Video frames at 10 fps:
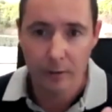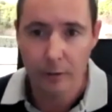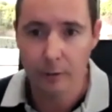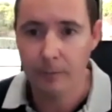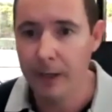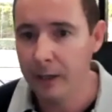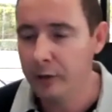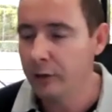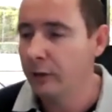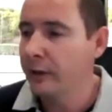good
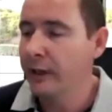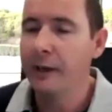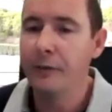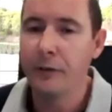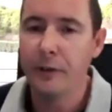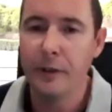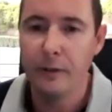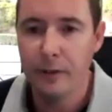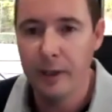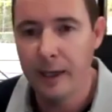manager looking after it,
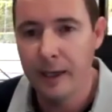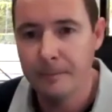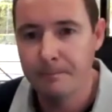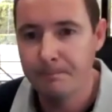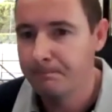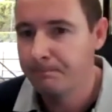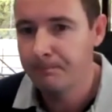um,